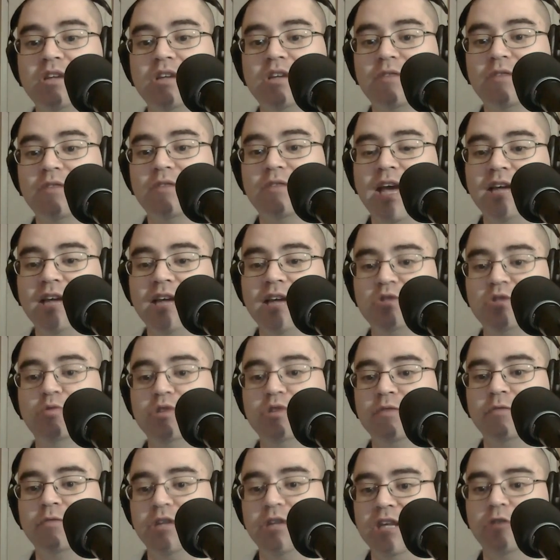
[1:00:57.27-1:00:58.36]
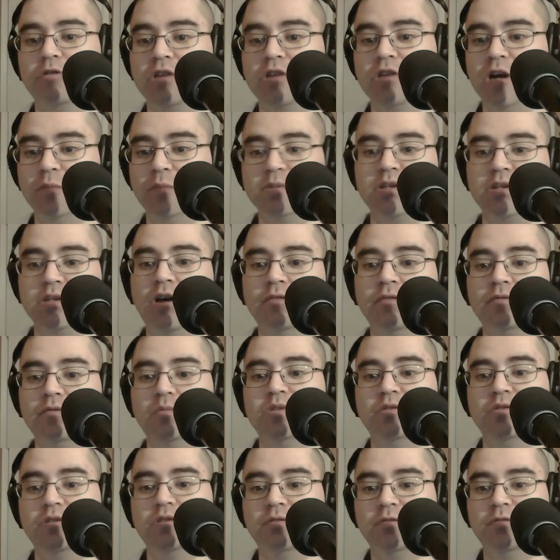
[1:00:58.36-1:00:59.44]
if I had 2 different ear cups on from
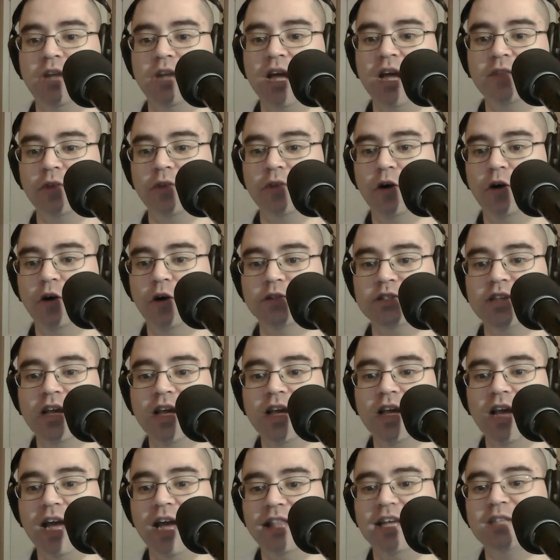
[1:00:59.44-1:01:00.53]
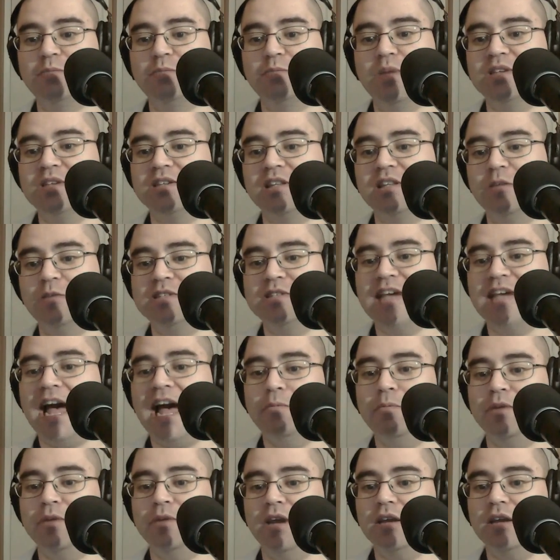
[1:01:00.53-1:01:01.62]
2 different headphones, and that's basically what's
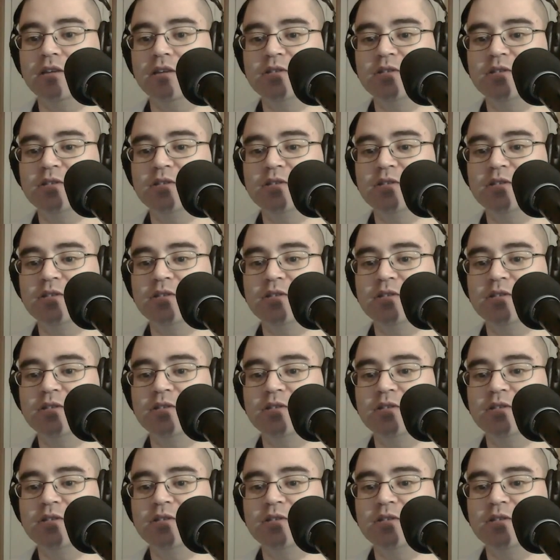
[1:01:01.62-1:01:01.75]
happening.